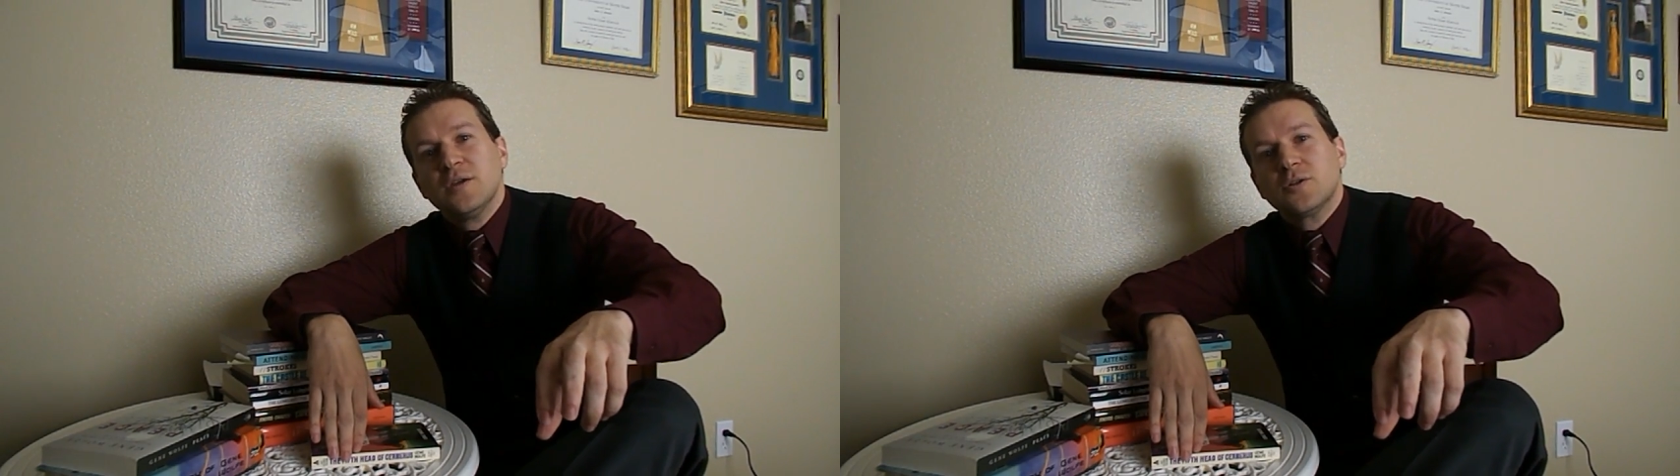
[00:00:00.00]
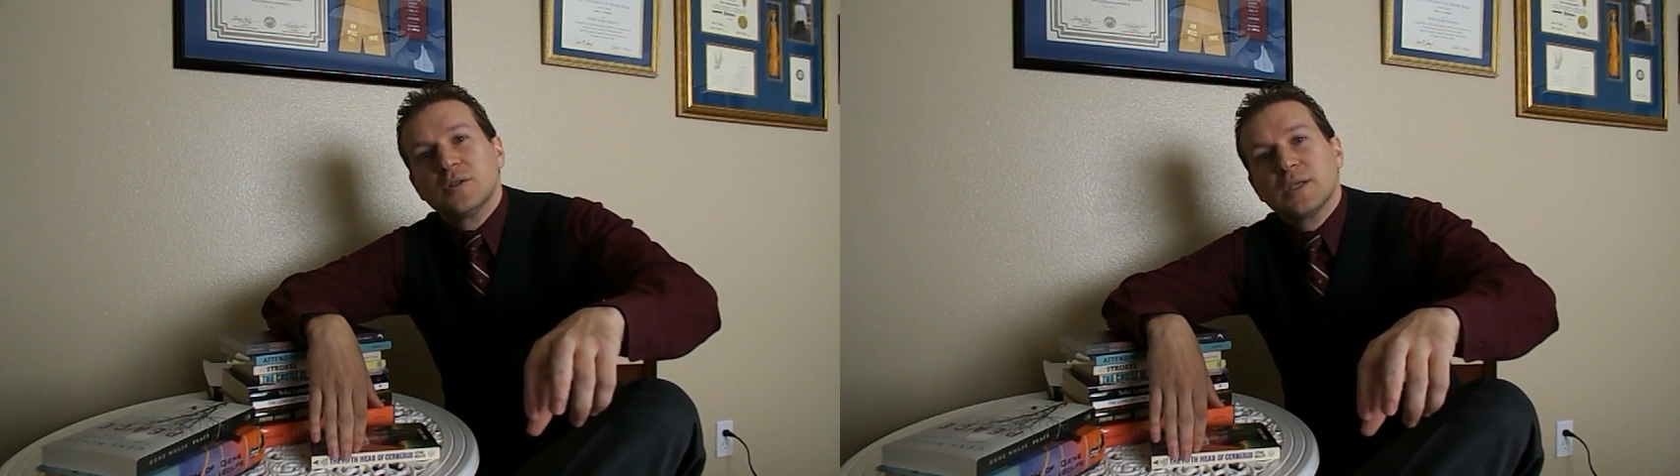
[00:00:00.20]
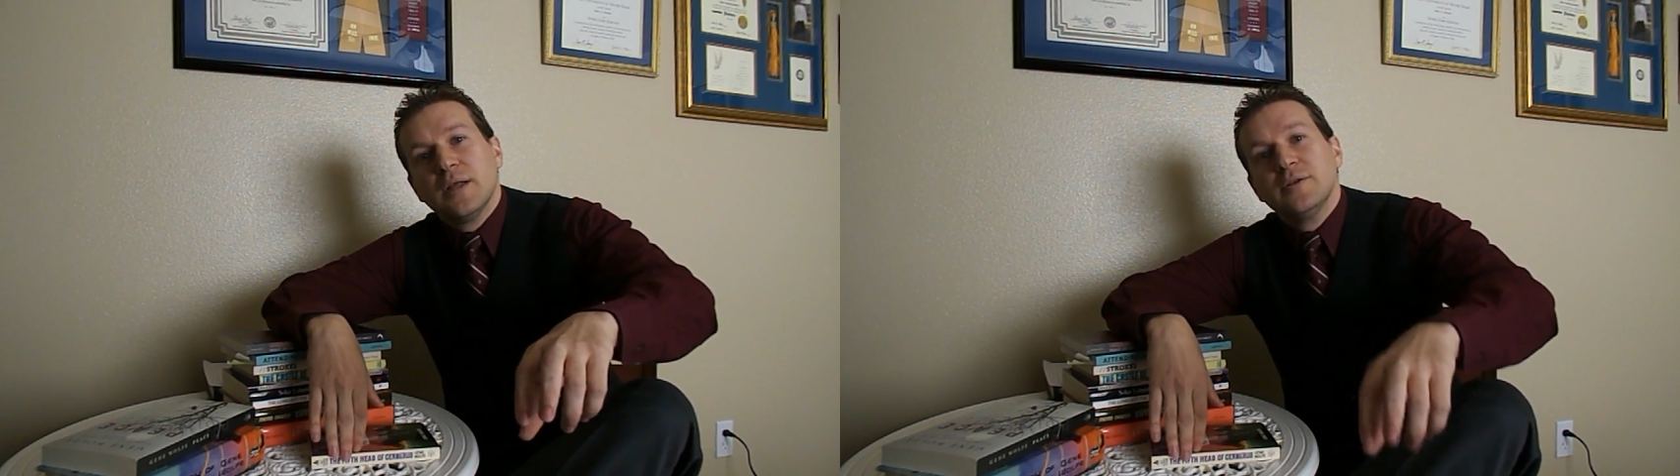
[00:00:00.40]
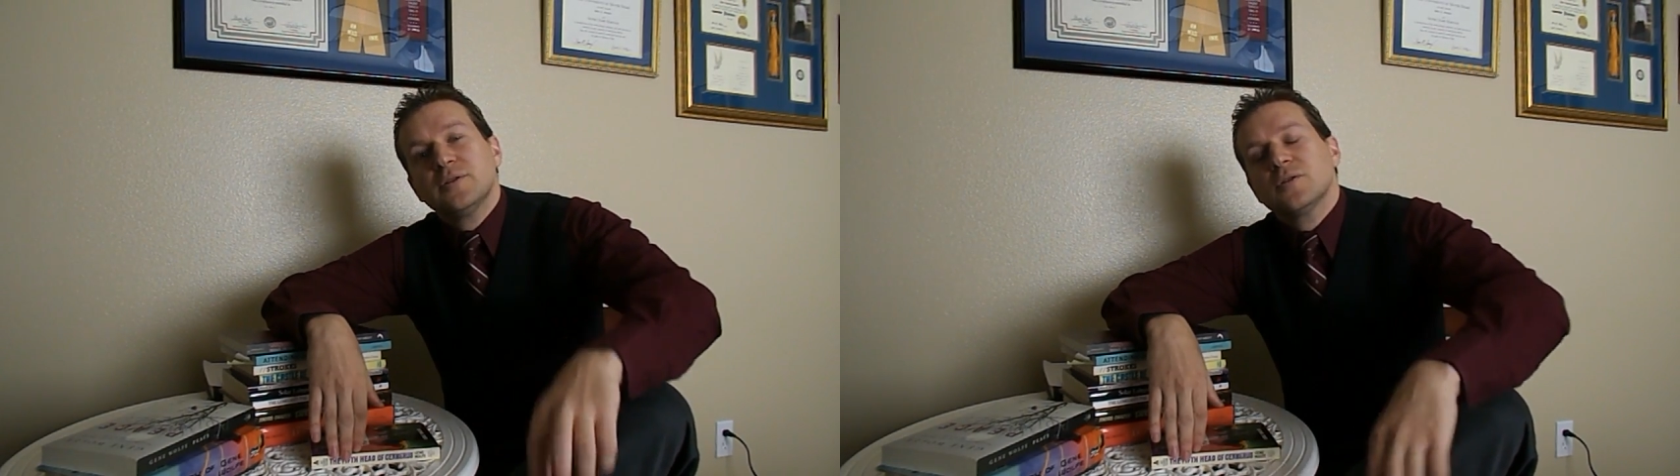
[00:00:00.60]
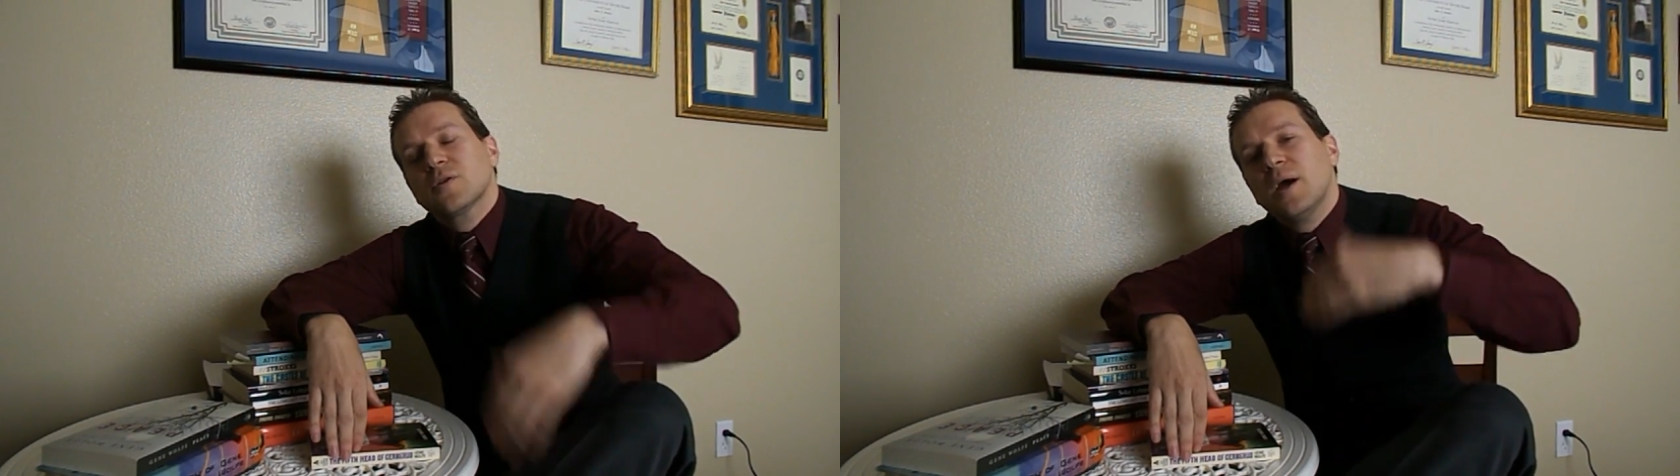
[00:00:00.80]
that Triskel is
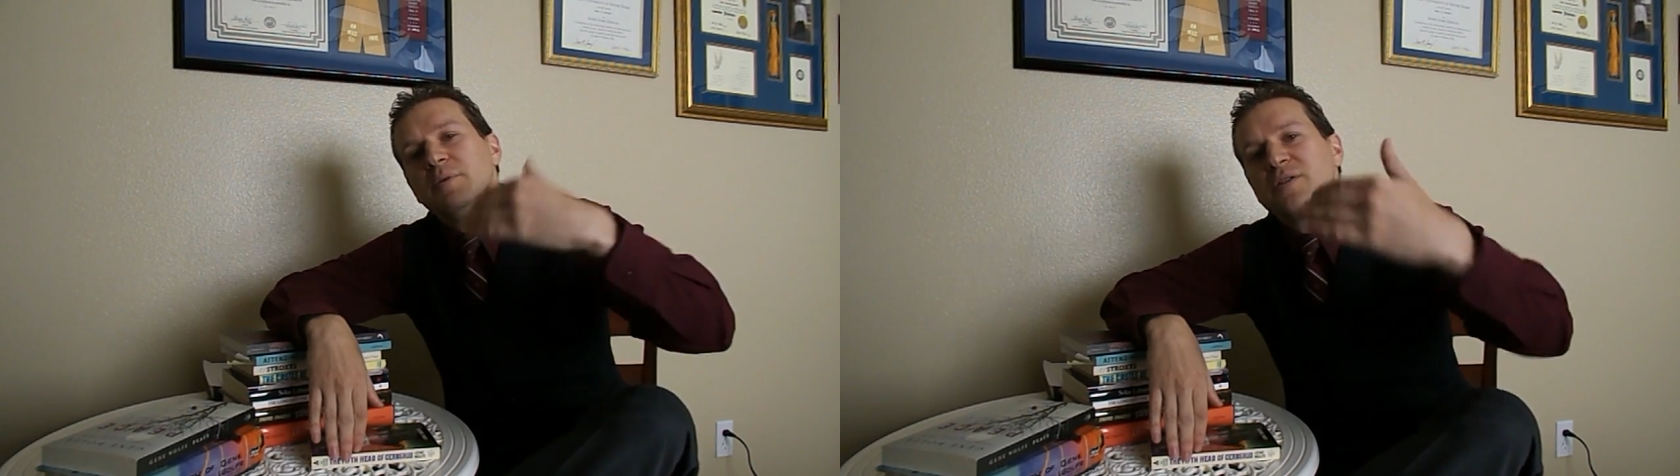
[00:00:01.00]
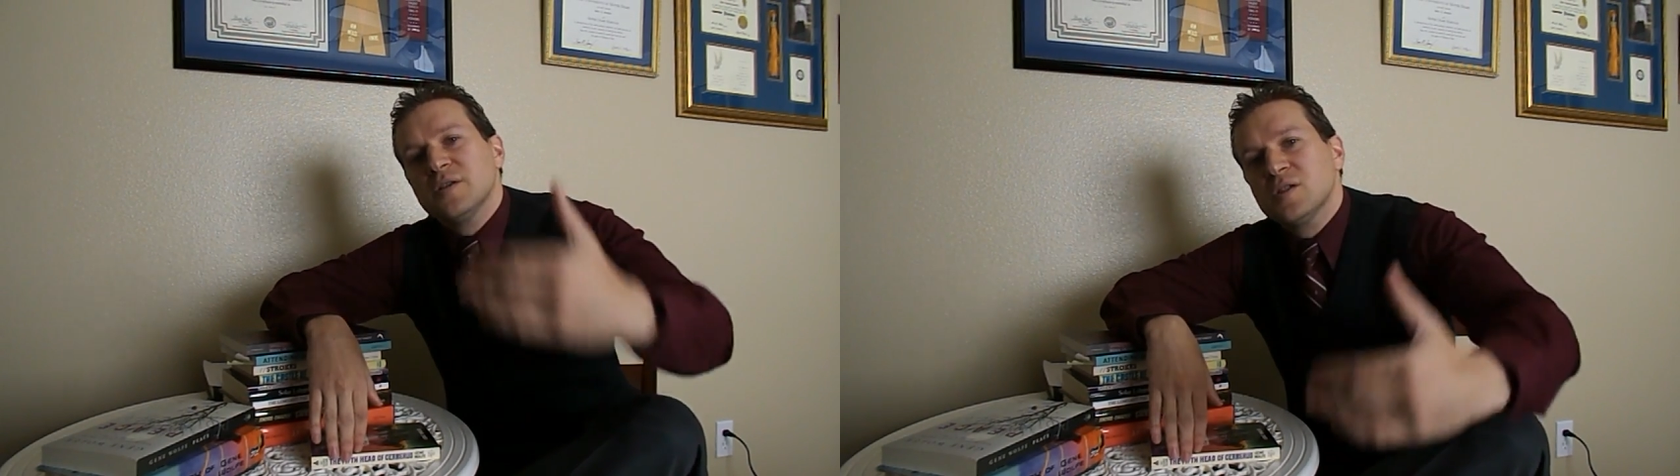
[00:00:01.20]
described as the